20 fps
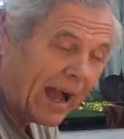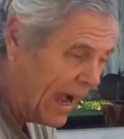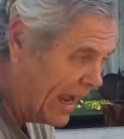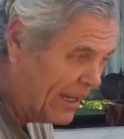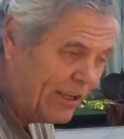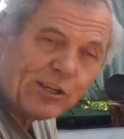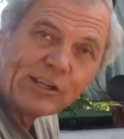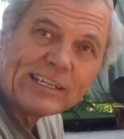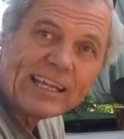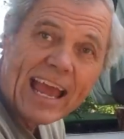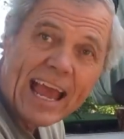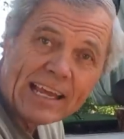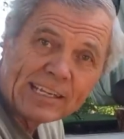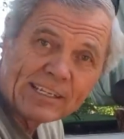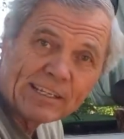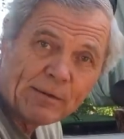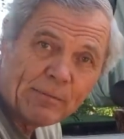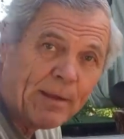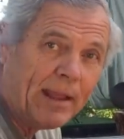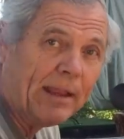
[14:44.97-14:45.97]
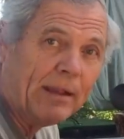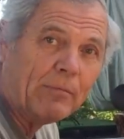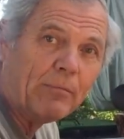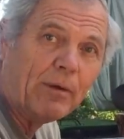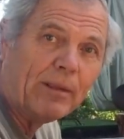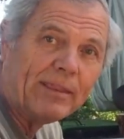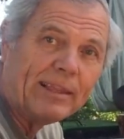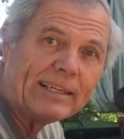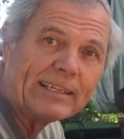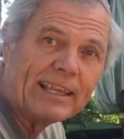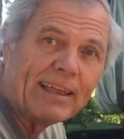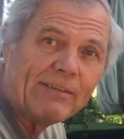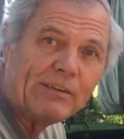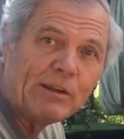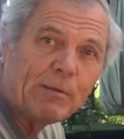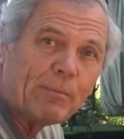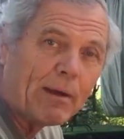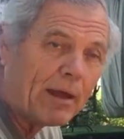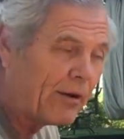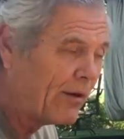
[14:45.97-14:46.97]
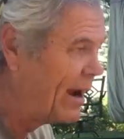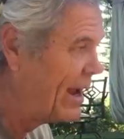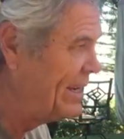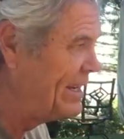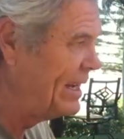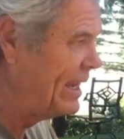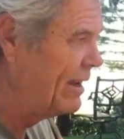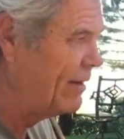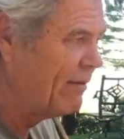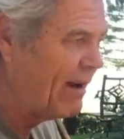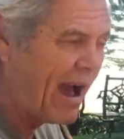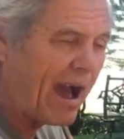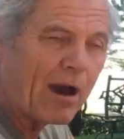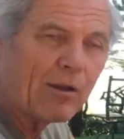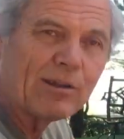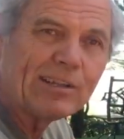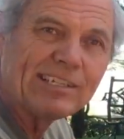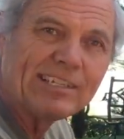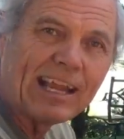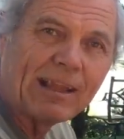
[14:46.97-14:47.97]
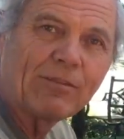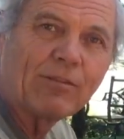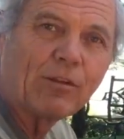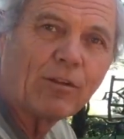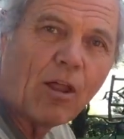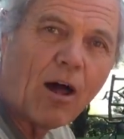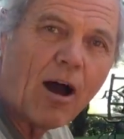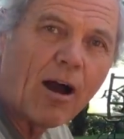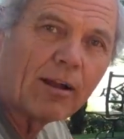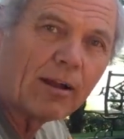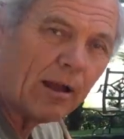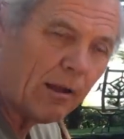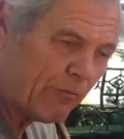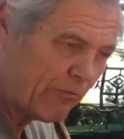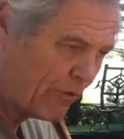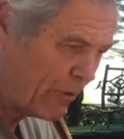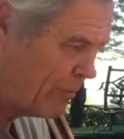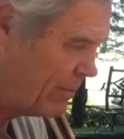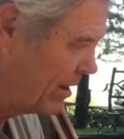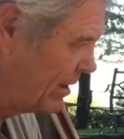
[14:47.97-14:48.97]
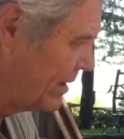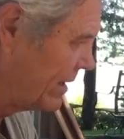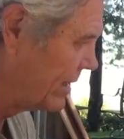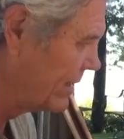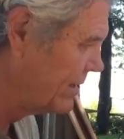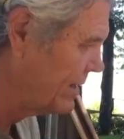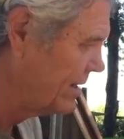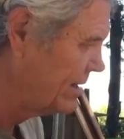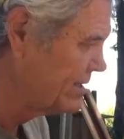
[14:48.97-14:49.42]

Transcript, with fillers: I just estimate, but this gives you a better idea of how to set the log up for milling.